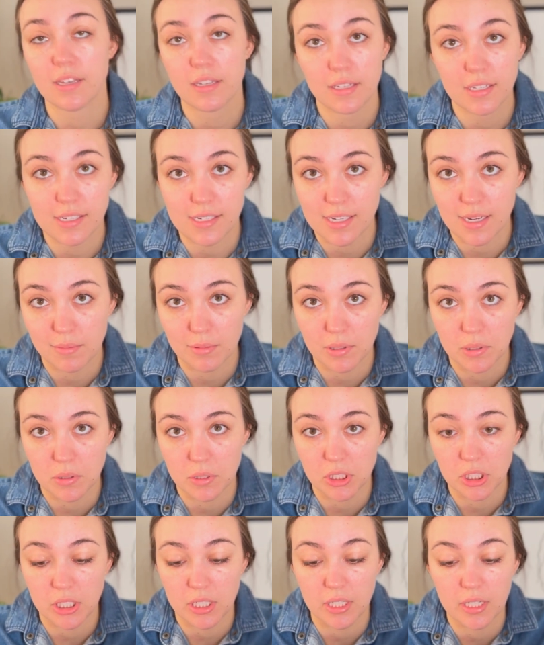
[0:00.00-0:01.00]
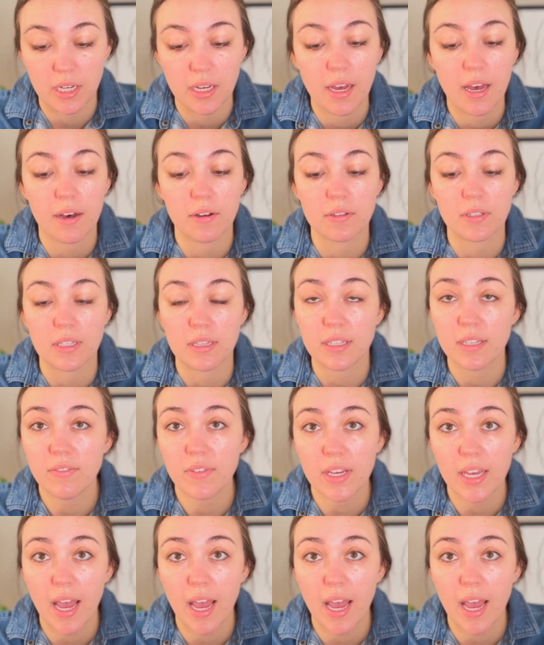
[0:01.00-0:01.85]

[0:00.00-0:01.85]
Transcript: EWG Healthy Living